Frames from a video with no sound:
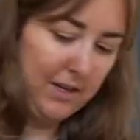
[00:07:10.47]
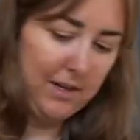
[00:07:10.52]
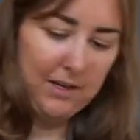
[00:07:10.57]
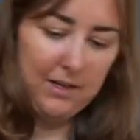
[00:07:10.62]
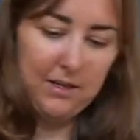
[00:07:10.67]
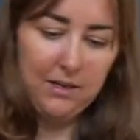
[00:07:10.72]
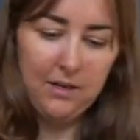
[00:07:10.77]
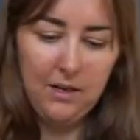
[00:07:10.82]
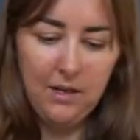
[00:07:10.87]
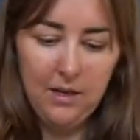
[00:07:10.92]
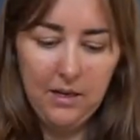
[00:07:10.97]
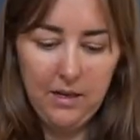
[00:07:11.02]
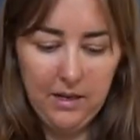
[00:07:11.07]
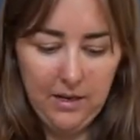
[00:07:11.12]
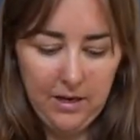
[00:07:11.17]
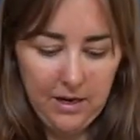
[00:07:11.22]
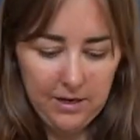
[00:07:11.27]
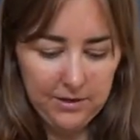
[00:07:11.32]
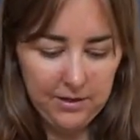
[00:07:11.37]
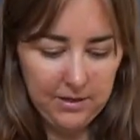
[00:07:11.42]
it? In
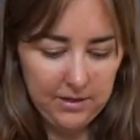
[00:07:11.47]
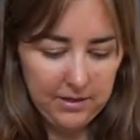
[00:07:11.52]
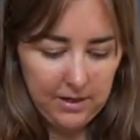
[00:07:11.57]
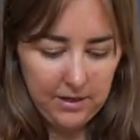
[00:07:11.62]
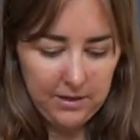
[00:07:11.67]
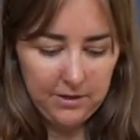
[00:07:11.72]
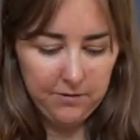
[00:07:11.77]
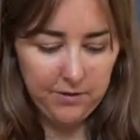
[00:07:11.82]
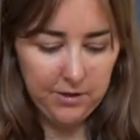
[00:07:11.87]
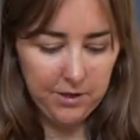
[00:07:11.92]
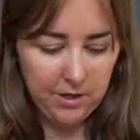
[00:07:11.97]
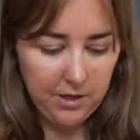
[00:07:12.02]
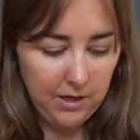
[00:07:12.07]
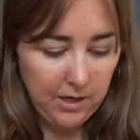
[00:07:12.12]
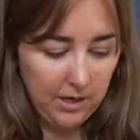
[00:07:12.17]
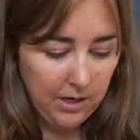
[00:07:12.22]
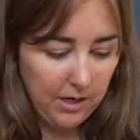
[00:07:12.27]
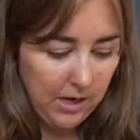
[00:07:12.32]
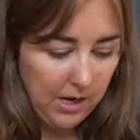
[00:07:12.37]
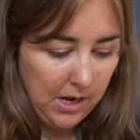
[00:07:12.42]
case you decide to return
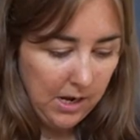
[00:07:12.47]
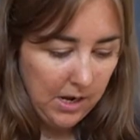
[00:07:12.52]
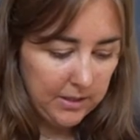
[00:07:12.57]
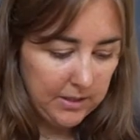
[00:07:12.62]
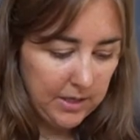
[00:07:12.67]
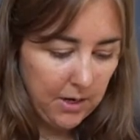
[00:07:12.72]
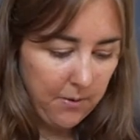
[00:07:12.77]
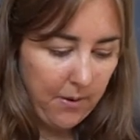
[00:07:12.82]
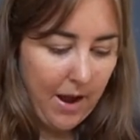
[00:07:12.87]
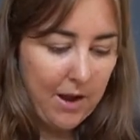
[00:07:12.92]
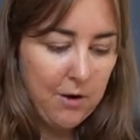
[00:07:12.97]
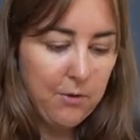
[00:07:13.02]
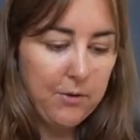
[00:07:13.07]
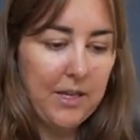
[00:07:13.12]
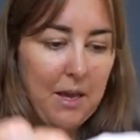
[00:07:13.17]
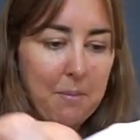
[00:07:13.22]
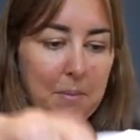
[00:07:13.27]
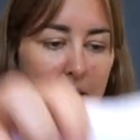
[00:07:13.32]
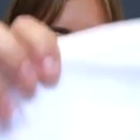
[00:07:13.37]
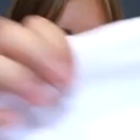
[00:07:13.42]
it. So I always
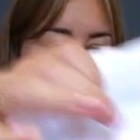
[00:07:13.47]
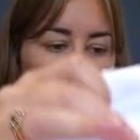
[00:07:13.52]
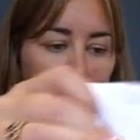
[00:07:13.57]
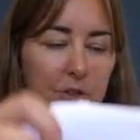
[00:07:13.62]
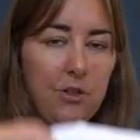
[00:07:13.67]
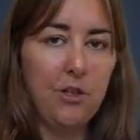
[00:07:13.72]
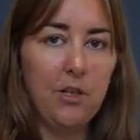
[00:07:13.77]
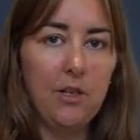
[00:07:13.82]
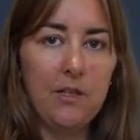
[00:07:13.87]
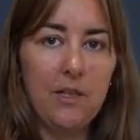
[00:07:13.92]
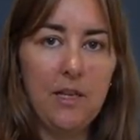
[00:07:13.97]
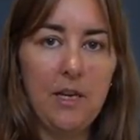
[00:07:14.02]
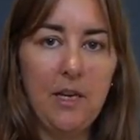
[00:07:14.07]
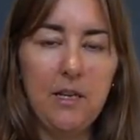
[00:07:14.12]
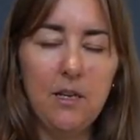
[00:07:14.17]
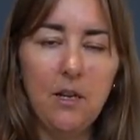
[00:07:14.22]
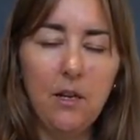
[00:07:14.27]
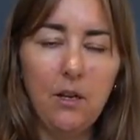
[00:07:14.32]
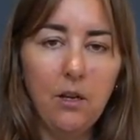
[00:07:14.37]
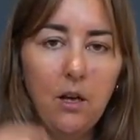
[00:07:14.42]
get my t-shirts
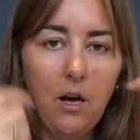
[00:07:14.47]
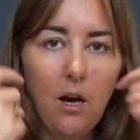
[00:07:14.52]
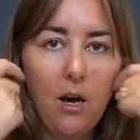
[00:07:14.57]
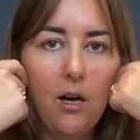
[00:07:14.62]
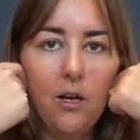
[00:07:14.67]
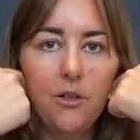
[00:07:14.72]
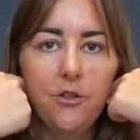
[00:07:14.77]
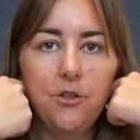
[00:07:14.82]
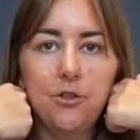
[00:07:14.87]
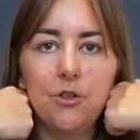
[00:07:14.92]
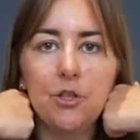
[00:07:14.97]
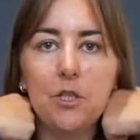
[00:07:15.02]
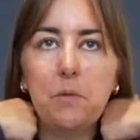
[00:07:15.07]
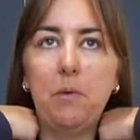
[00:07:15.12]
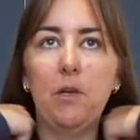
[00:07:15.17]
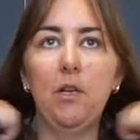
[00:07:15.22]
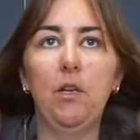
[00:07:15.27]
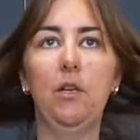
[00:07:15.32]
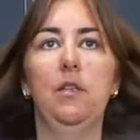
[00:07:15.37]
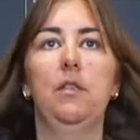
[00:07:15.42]
in large just
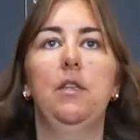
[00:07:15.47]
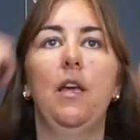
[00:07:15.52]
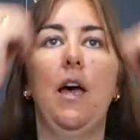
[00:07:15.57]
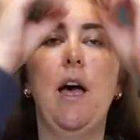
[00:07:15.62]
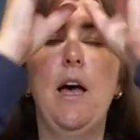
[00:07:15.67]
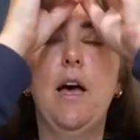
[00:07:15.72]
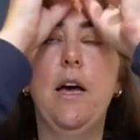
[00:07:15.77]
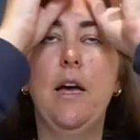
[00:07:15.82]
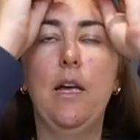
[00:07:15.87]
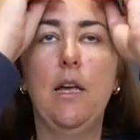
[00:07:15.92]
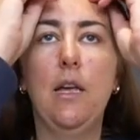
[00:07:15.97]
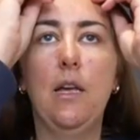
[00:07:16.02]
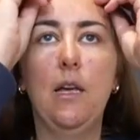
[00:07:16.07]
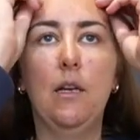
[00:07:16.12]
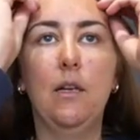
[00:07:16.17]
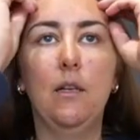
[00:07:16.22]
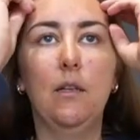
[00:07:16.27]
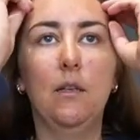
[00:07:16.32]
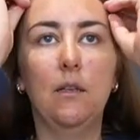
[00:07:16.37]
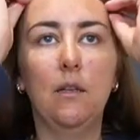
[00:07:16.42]
because I
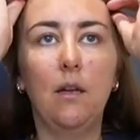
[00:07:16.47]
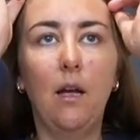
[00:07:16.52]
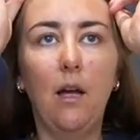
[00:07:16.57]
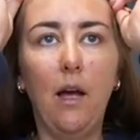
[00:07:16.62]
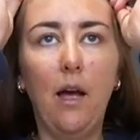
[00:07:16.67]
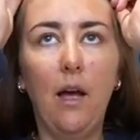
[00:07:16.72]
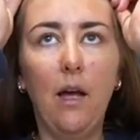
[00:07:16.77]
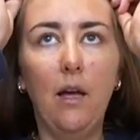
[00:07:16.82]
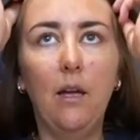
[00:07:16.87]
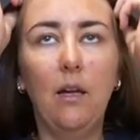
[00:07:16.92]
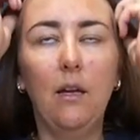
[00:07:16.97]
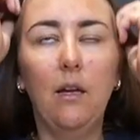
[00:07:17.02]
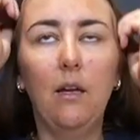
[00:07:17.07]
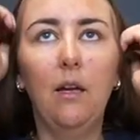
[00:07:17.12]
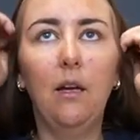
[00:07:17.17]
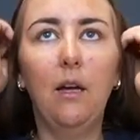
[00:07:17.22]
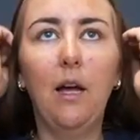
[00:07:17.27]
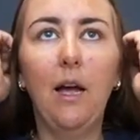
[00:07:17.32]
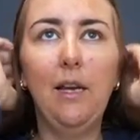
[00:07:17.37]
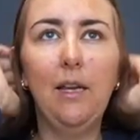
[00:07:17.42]

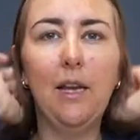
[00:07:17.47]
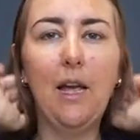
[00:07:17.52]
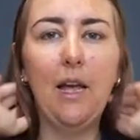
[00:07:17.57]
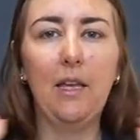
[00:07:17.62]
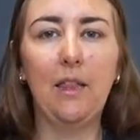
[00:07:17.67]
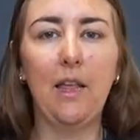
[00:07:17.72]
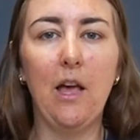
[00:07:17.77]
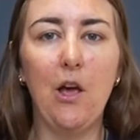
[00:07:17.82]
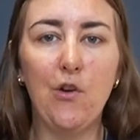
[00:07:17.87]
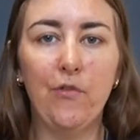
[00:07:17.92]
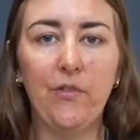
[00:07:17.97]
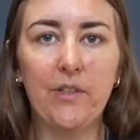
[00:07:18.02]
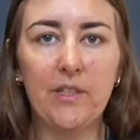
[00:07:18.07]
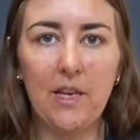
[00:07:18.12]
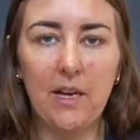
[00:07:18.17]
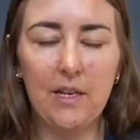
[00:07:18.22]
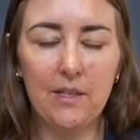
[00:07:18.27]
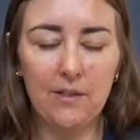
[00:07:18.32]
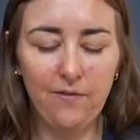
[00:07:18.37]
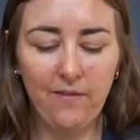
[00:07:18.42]
like that
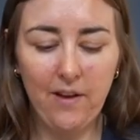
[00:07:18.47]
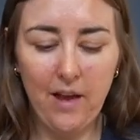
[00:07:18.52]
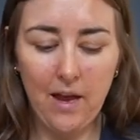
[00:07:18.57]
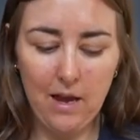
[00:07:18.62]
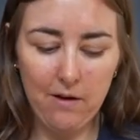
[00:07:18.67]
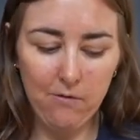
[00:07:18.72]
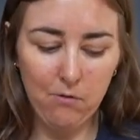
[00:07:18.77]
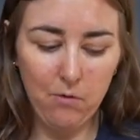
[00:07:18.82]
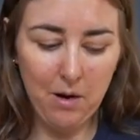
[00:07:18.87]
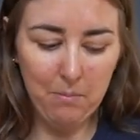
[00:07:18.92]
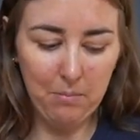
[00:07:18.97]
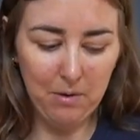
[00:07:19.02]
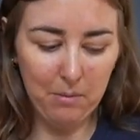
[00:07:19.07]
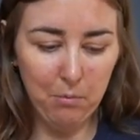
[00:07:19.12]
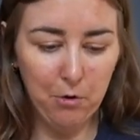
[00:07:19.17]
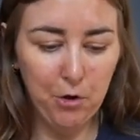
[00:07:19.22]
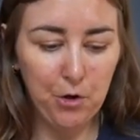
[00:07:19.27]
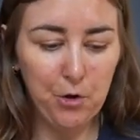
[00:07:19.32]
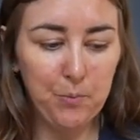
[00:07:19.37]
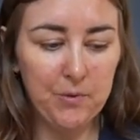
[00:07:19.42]
oversized fit. I have quite big
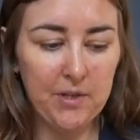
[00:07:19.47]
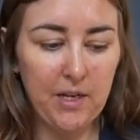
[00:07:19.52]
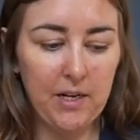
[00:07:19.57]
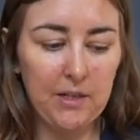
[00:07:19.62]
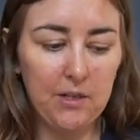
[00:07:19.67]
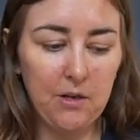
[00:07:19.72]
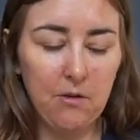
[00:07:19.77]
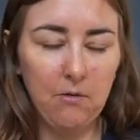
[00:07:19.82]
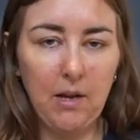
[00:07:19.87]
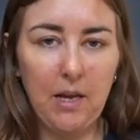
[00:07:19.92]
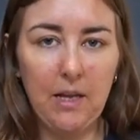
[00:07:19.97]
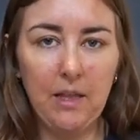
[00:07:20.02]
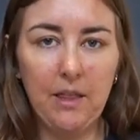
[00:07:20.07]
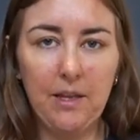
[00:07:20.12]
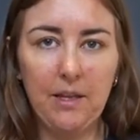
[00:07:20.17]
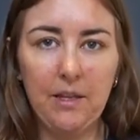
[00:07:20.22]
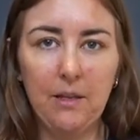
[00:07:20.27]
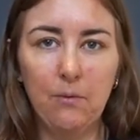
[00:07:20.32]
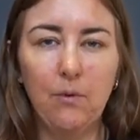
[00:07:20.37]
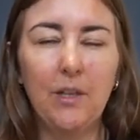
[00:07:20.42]
boobs and I don't like
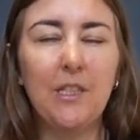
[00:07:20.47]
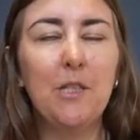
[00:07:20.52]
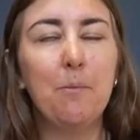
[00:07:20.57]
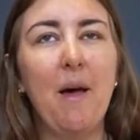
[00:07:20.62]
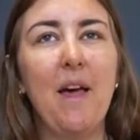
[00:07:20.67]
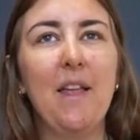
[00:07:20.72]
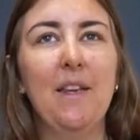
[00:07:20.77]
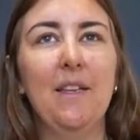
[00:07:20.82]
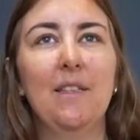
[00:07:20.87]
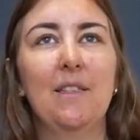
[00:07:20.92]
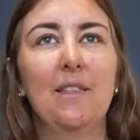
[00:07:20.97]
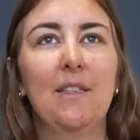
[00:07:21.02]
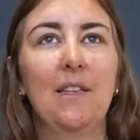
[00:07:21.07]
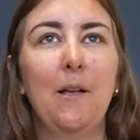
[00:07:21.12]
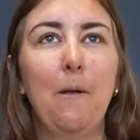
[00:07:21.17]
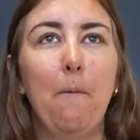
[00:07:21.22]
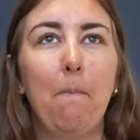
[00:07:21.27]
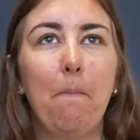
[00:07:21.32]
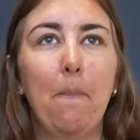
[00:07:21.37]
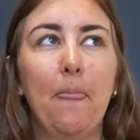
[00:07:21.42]
think, well, it depends.
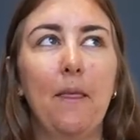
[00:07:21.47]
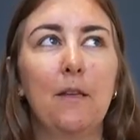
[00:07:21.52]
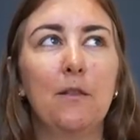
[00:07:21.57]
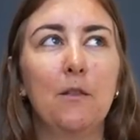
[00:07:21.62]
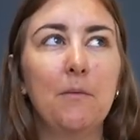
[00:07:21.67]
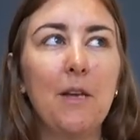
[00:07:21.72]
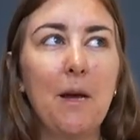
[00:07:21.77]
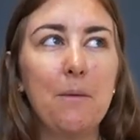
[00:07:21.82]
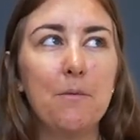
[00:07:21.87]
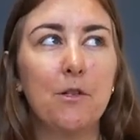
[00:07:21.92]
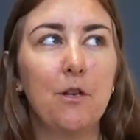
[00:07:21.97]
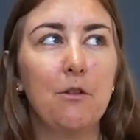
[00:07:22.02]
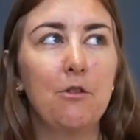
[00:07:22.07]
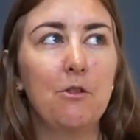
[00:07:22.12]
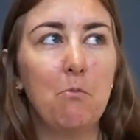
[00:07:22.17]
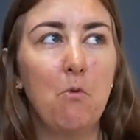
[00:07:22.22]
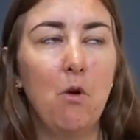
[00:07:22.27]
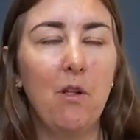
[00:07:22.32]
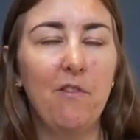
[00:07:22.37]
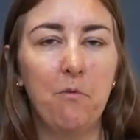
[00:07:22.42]
Sometimes I go
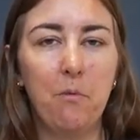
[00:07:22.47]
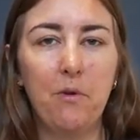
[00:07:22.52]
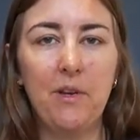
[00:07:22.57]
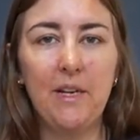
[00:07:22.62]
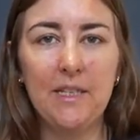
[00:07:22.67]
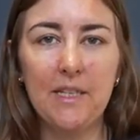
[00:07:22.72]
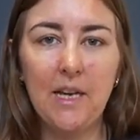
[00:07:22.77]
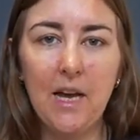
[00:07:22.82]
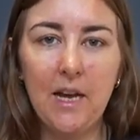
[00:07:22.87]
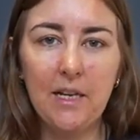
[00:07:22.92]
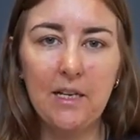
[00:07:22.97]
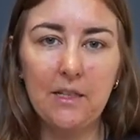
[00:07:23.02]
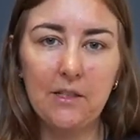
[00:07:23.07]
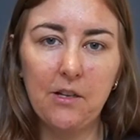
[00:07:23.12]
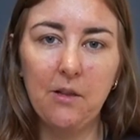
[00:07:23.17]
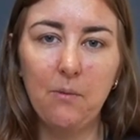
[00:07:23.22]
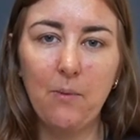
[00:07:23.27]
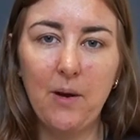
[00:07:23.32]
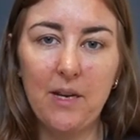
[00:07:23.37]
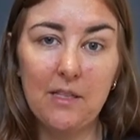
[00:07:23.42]
small if I want it tight,
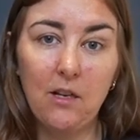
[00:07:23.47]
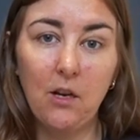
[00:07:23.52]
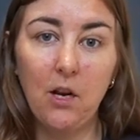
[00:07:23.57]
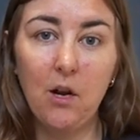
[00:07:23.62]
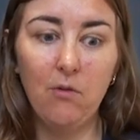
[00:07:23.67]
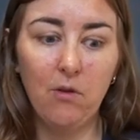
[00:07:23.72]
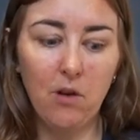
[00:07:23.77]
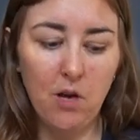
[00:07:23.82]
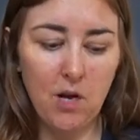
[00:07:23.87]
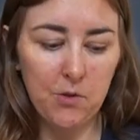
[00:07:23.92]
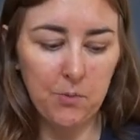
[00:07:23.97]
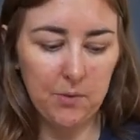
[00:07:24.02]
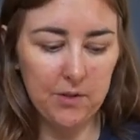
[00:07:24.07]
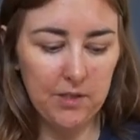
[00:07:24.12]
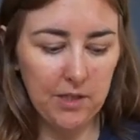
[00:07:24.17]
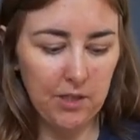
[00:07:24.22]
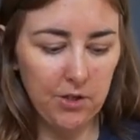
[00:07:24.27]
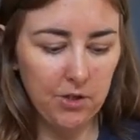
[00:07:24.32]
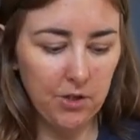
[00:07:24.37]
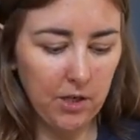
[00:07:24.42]
otherwise I go large with
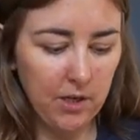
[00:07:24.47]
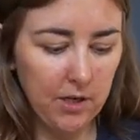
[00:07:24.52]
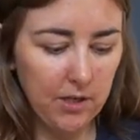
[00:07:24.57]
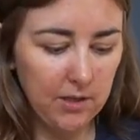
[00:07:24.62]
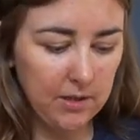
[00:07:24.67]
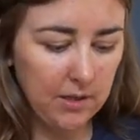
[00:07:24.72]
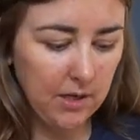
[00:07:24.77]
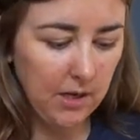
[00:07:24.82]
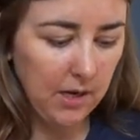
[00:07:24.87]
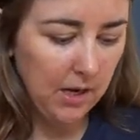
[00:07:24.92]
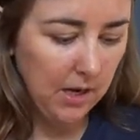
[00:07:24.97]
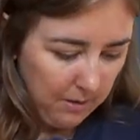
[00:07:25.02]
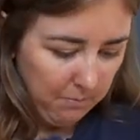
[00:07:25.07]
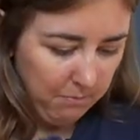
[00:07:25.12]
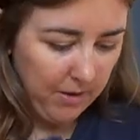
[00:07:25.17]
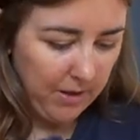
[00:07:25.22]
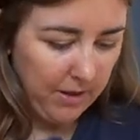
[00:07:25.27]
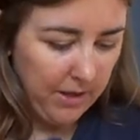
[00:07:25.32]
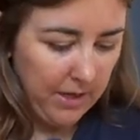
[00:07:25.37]
t-shirts. But